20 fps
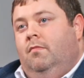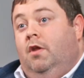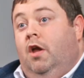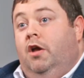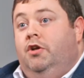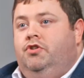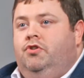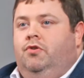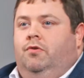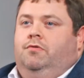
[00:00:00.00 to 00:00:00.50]

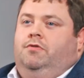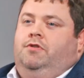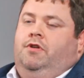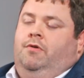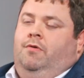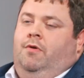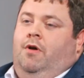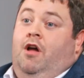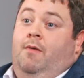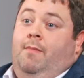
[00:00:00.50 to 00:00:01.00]
Sure.
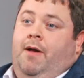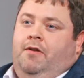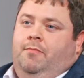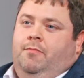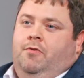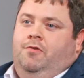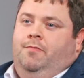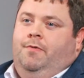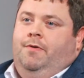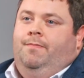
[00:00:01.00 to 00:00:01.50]
So I'm Adam
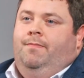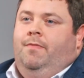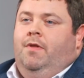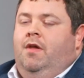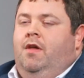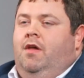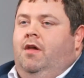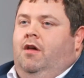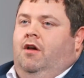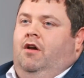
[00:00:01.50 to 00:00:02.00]
Hooper.
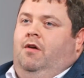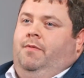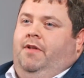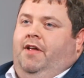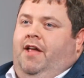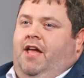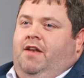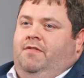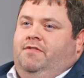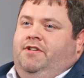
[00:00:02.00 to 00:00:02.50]
I'm the
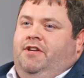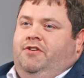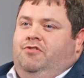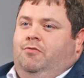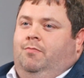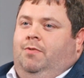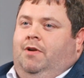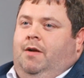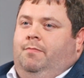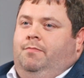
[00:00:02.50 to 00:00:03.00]
head of central
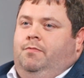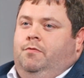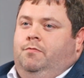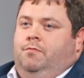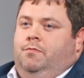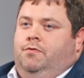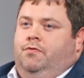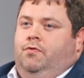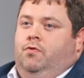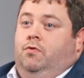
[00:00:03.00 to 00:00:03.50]

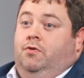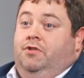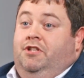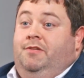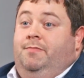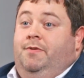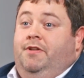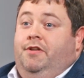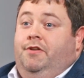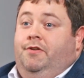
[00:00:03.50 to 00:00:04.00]
platforms for
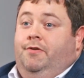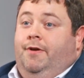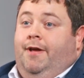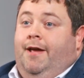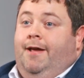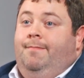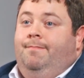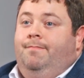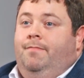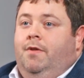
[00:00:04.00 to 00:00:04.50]
DPD
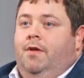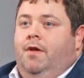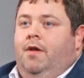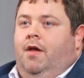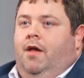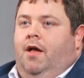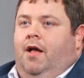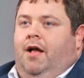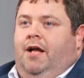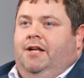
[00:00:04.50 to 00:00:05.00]
UK.
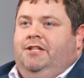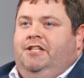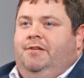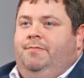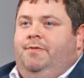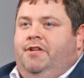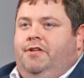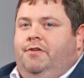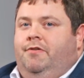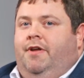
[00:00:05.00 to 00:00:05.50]

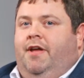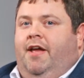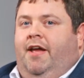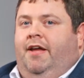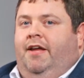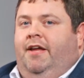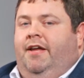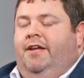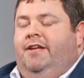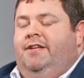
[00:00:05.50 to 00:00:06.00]
DPD
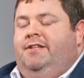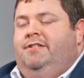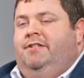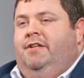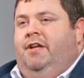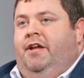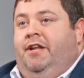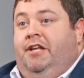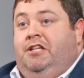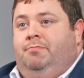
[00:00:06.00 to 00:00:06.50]
UK is
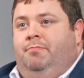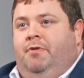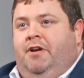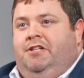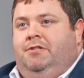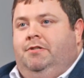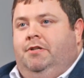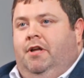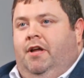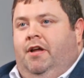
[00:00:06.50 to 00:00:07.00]
an
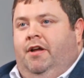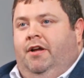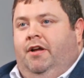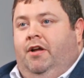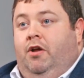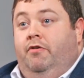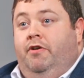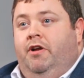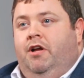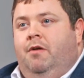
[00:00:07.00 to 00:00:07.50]
express
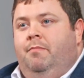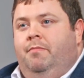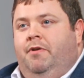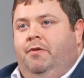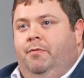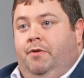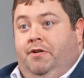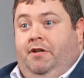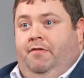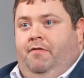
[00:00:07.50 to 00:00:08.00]
courier company.
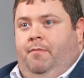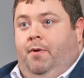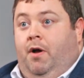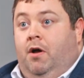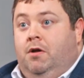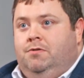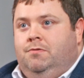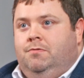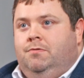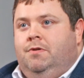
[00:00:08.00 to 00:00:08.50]
We deliver
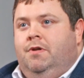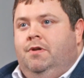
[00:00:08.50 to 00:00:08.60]
parcels.